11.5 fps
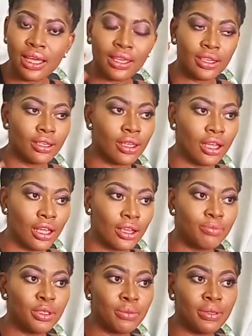in the
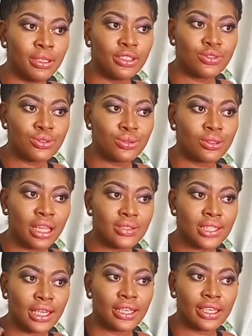BB
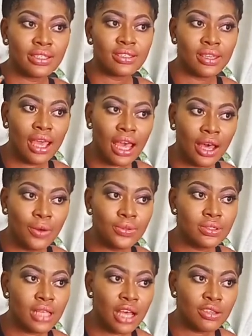2018
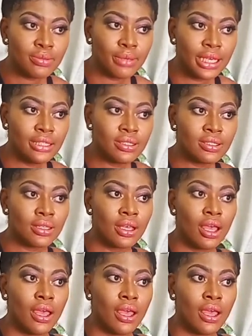house, housemates,